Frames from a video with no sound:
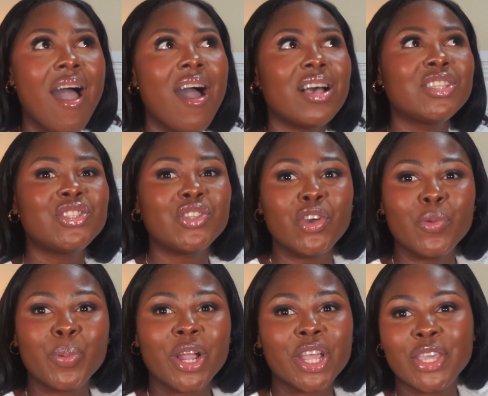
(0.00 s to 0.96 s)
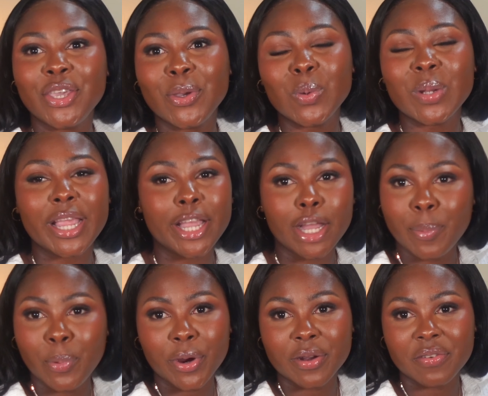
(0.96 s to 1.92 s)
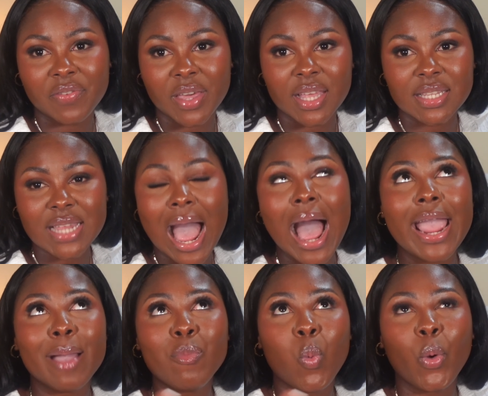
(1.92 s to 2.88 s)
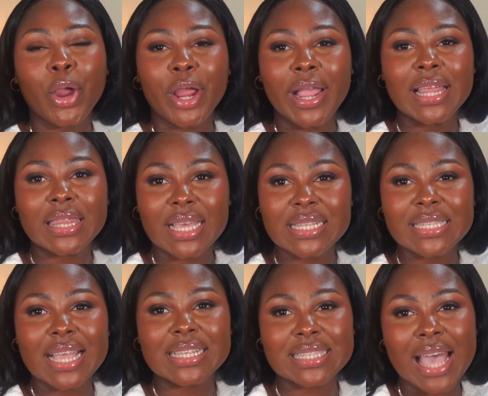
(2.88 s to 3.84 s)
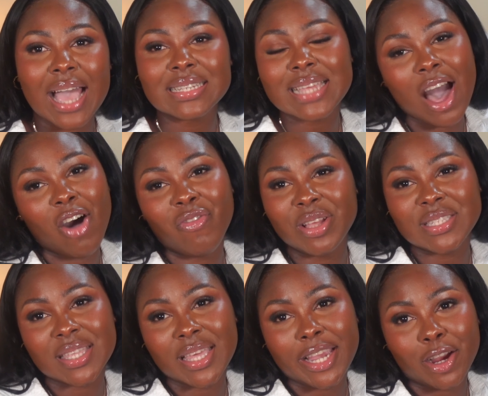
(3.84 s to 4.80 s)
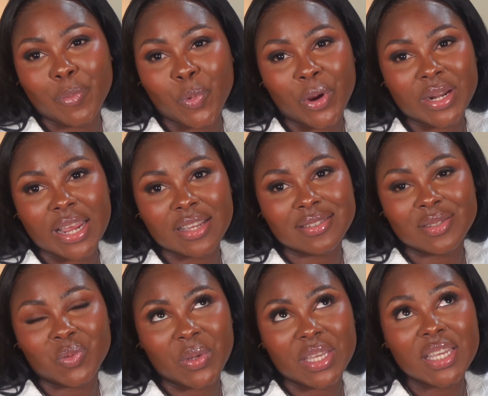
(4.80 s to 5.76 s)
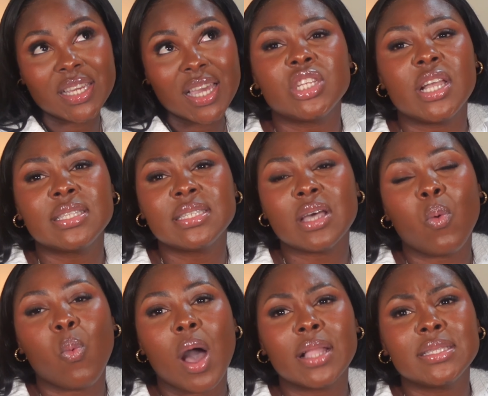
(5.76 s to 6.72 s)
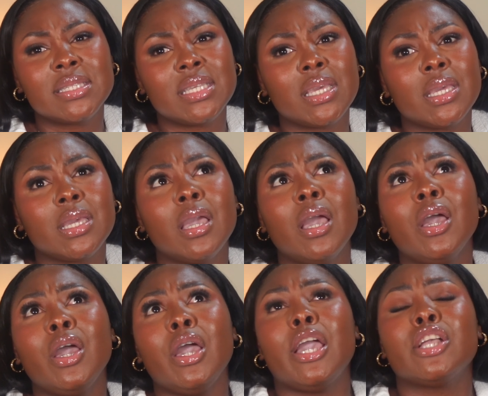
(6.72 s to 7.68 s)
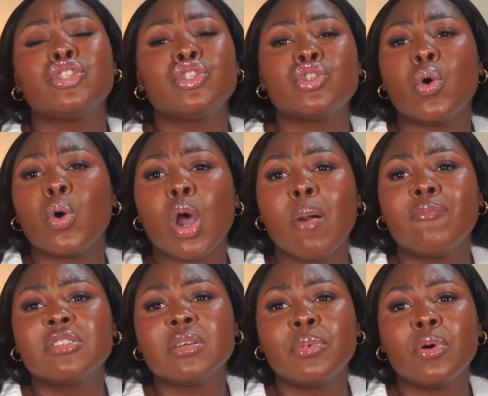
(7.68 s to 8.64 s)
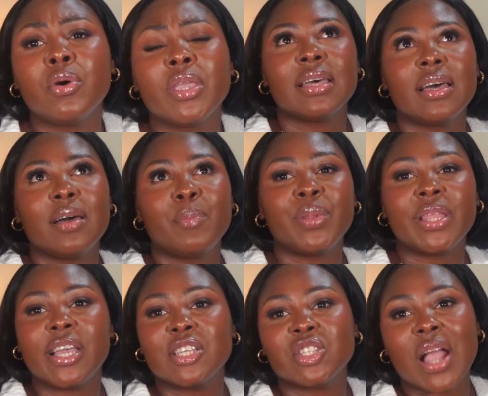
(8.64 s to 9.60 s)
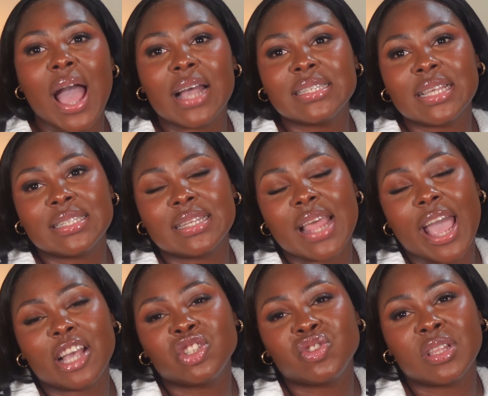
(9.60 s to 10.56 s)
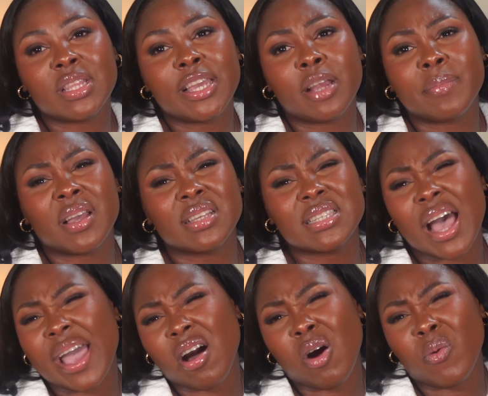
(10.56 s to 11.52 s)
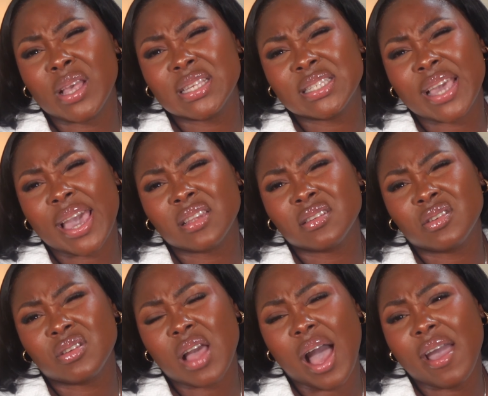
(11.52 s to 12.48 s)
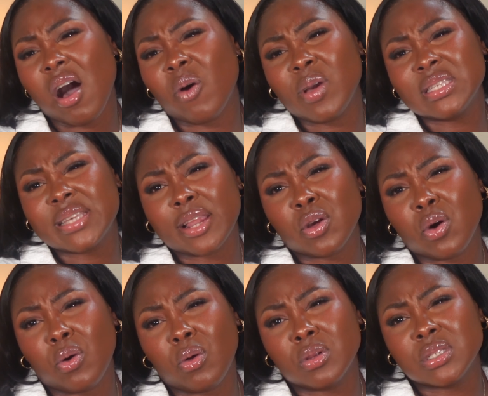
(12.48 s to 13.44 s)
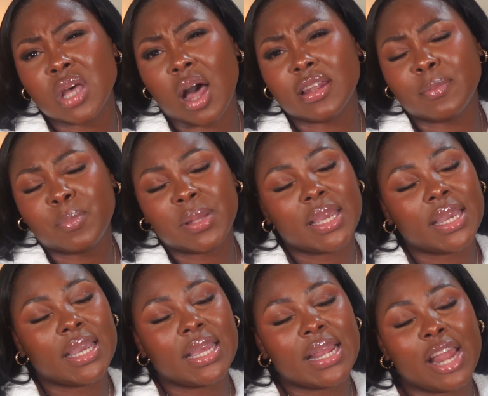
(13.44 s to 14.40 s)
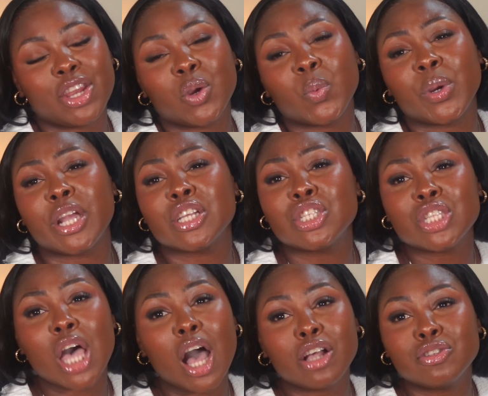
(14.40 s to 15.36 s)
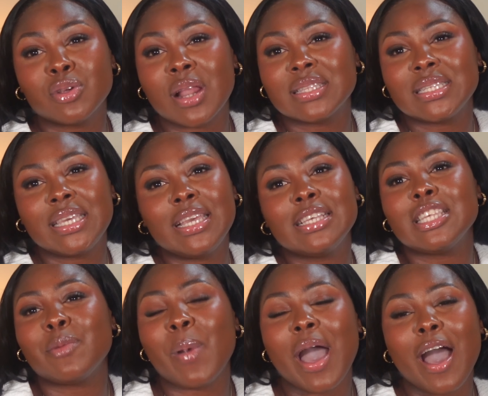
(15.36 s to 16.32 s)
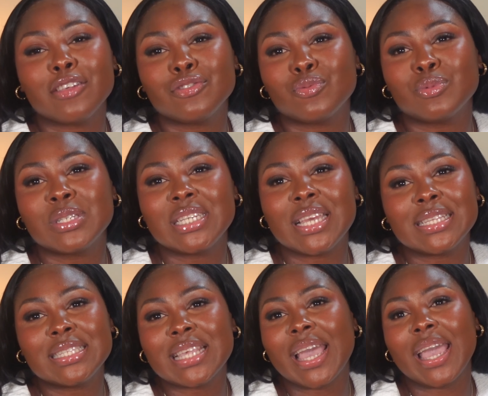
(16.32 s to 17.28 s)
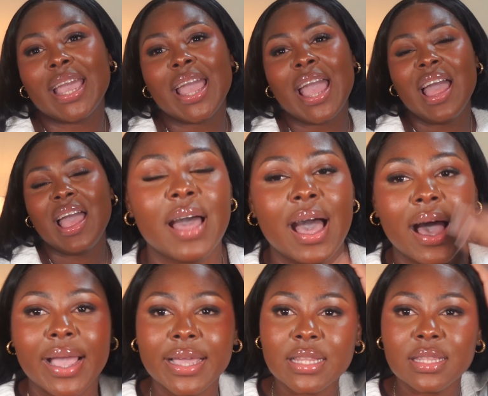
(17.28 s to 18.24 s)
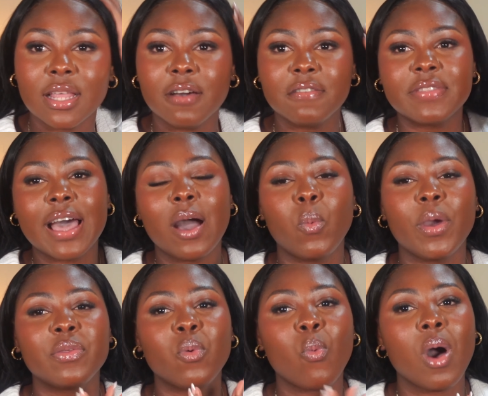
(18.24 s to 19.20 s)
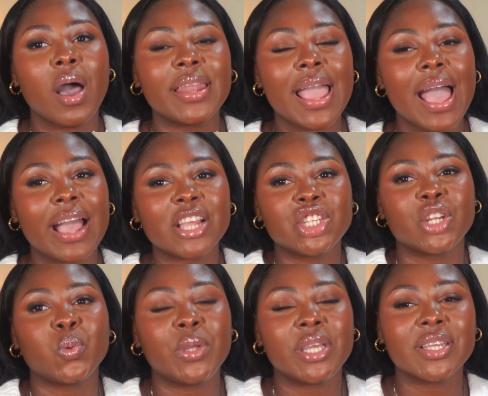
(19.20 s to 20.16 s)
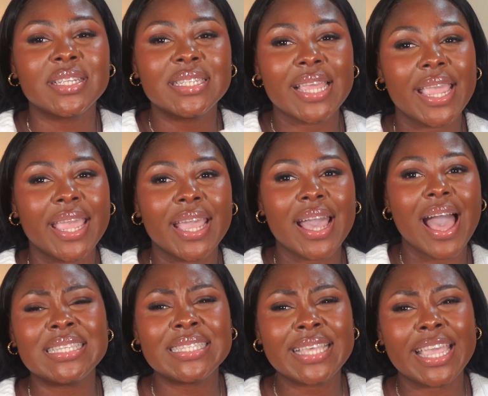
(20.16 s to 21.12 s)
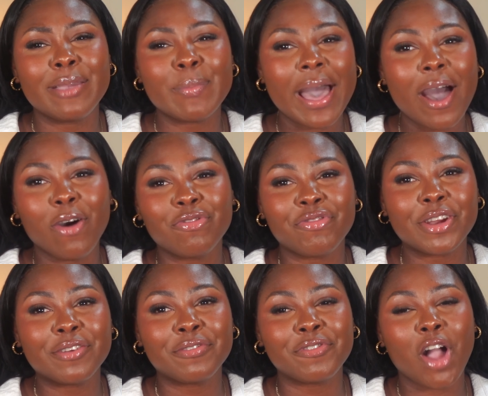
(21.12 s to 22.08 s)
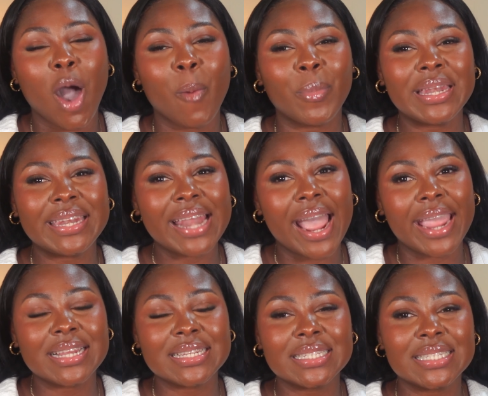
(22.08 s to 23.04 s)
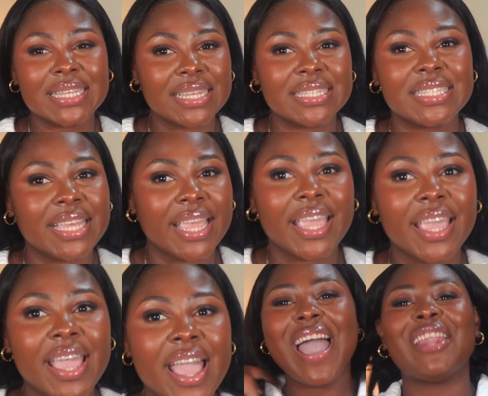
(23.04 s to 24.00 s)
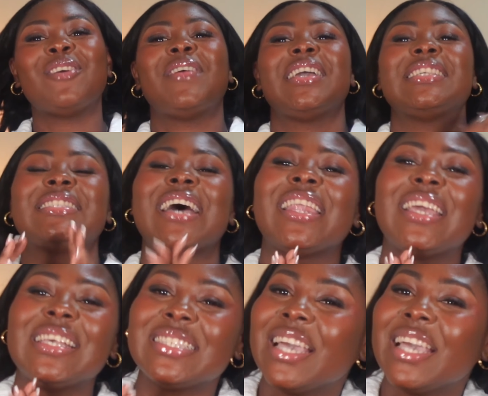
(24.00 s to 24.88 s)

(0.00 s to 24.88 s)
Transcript: a super cute airport fit I am wearing this exact outfit to the airport next week it's a onesie it's so comfortable the blazer acts as an extra layer because I always get I always get colds on the plane and you're wearing socks so that's easy pass through TSA. I love that with one action we could take the same outfit from night to day. Anyways that is